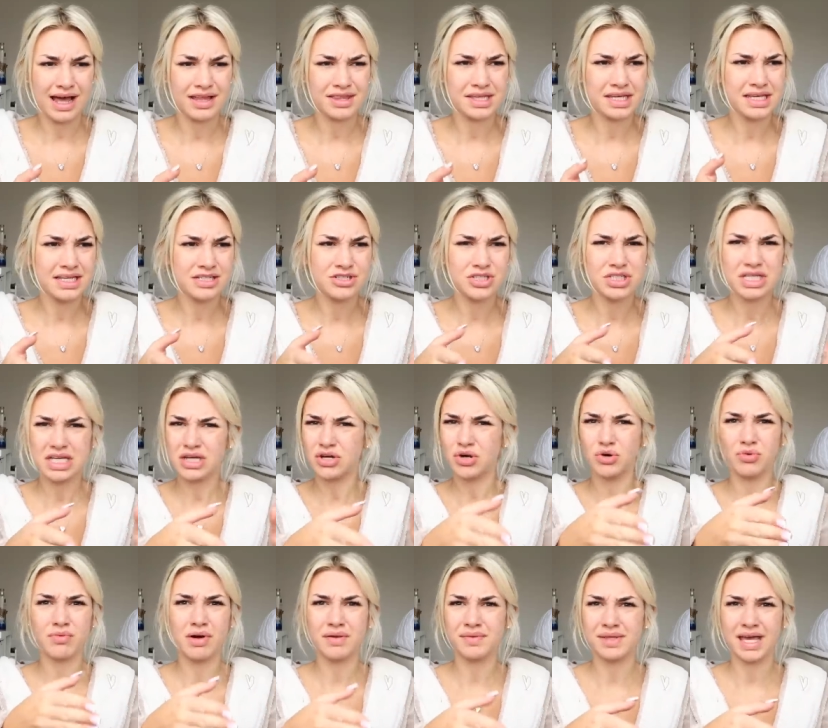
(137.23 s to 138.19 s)
i think he just like
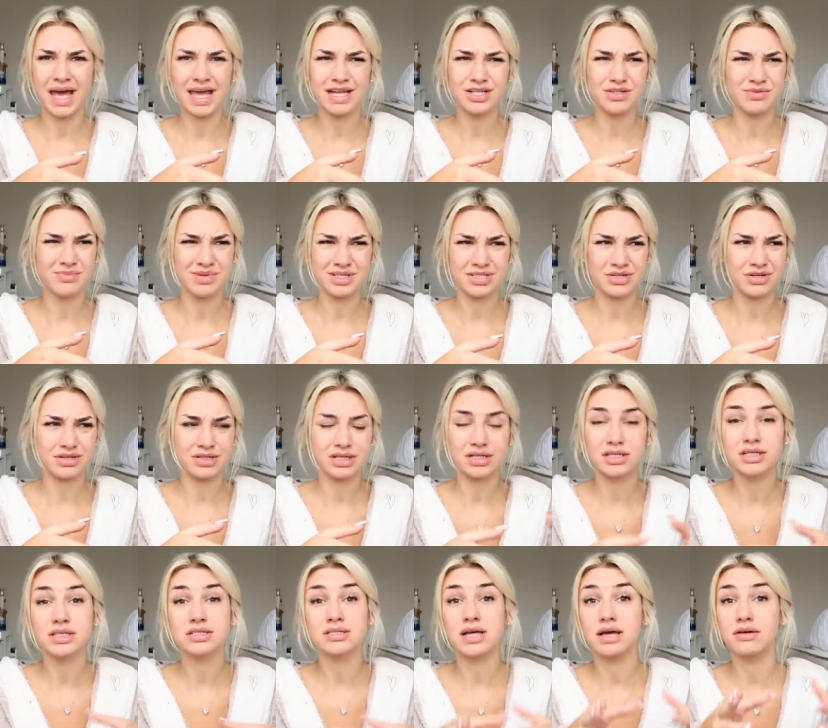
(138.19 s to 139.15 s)
cut around the edge of my
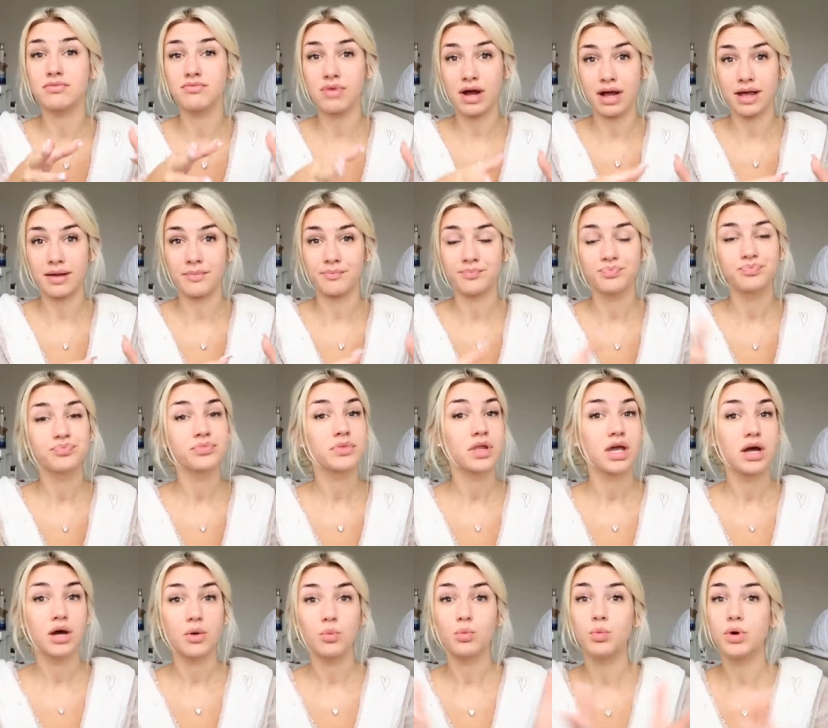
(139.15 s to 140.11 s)
toenail he's like right
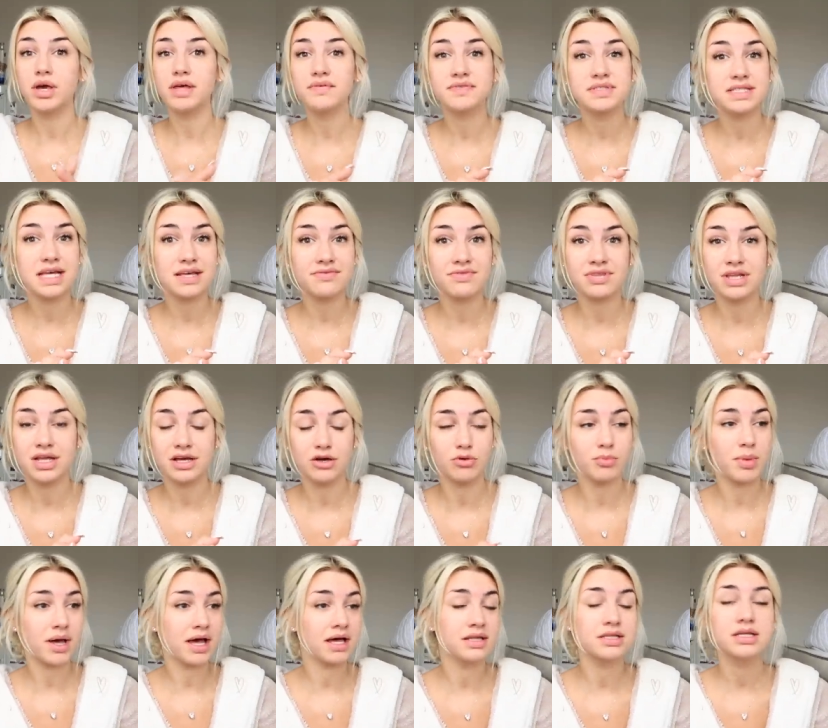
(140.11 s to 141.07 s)
we've said the nail
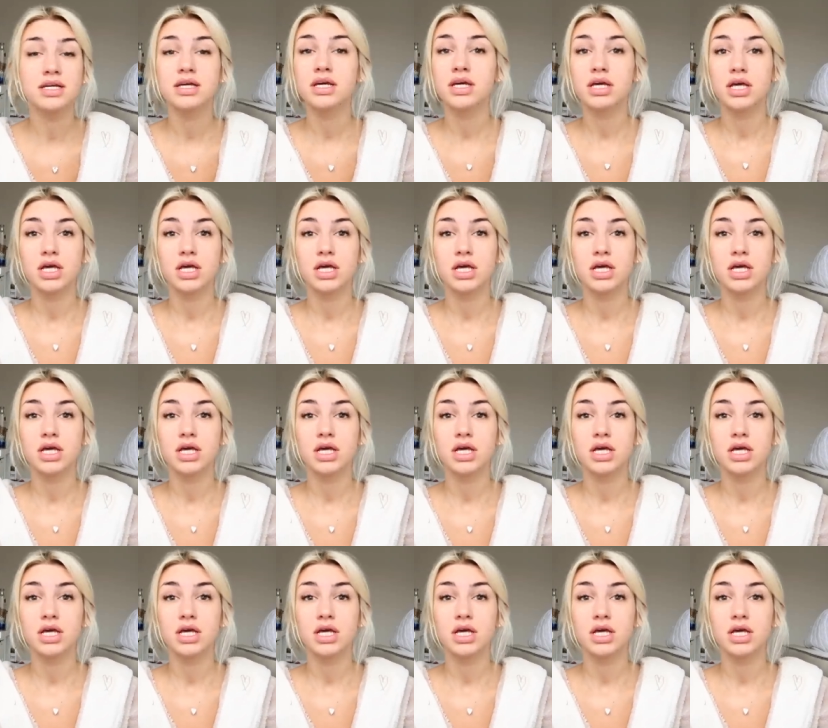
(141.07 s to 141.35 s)
bed